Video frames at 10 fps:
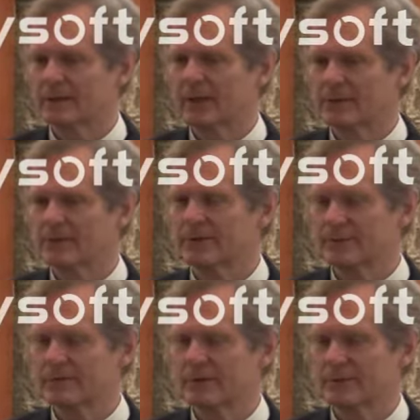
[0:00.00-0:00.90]
actually the
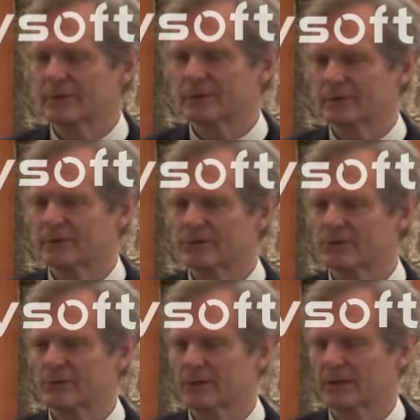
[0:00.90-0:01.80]
serpent in the
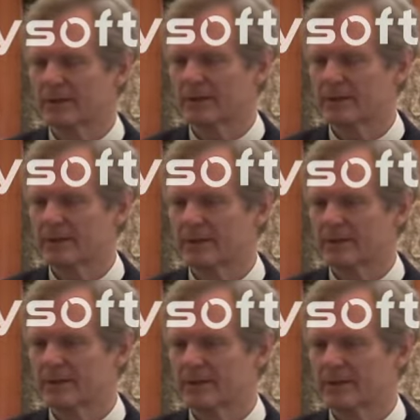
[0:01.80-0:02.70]
story,
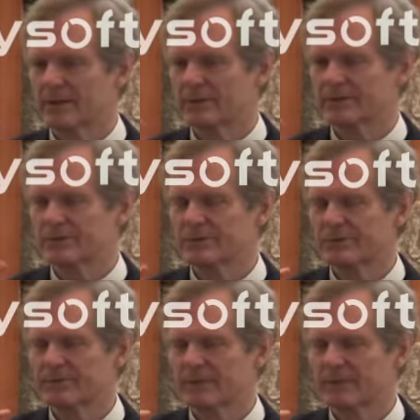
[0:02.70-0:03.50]
is